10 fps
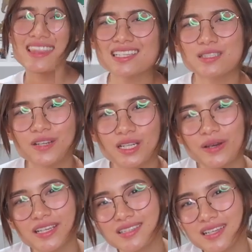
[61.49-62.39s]
This
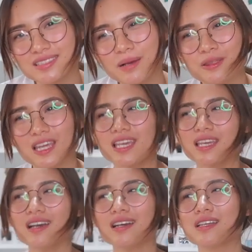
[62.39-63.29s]
video is
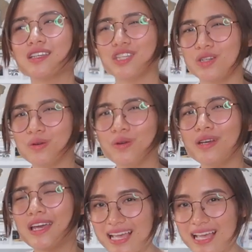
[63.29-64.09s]
something new.